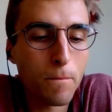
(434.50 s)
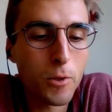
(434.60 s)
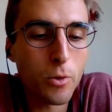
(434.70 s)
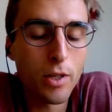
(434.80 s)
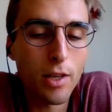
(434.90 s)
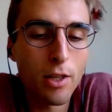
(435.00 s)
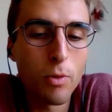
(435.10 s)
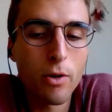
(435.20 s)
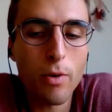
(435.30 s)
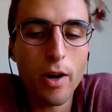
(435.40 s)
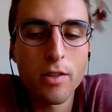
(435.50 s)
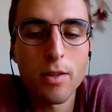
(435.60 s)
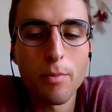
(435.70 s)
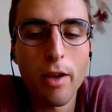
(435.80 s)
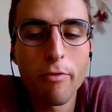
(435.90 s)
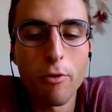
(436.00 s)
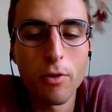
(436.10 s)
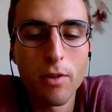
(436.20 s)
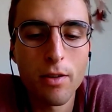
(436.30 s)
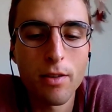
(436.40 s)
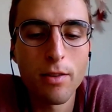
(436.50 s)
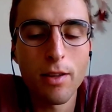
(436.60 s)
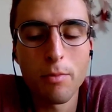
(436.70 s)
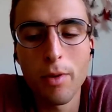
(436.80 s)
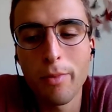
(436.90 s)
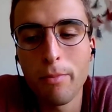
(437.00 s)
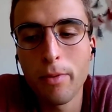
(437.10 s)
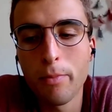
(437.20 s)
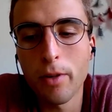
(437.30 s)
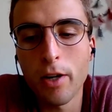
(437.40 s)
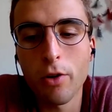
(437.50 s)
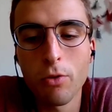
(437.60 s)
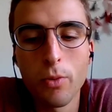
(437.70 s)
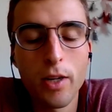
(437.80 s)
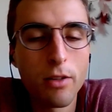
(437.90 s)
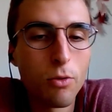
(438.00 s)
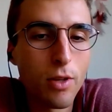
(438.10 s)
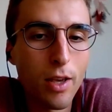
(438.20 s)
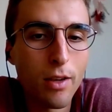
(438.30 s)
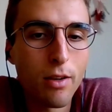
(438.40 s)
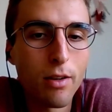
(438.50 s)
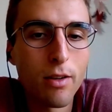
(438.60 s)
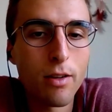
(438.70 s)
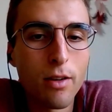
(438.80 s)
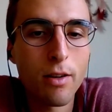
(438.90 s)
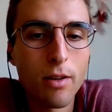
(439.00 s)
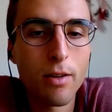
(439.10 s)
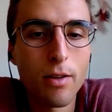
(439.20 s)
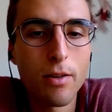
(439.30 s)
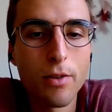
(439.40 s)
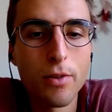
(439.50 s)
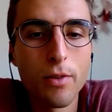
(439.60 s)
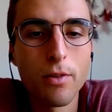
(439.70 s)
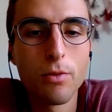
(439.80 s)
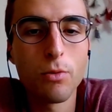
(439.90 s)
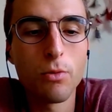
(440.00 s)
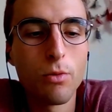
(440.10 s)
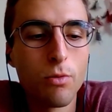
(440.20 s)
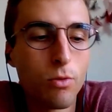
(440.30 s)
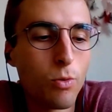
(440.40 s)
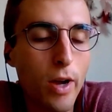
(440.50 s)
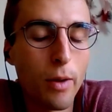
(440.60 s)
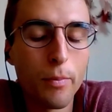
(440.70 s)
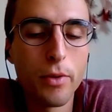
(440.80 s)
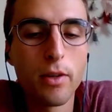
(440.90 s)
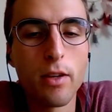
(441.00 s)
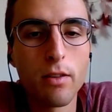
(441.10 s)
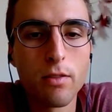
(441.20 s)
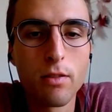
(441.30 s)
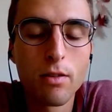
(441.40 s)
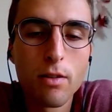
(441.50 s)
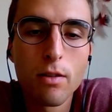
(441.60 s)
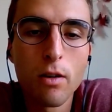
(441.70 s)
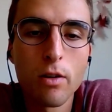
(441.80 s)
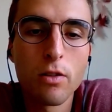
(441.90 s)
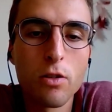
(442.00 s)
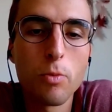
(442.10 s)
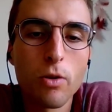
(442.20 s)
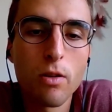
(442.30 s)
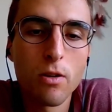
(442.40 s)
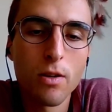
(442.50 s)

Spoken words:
So it requires some effort that maybe people are not willing to take to help the kids learn the sport.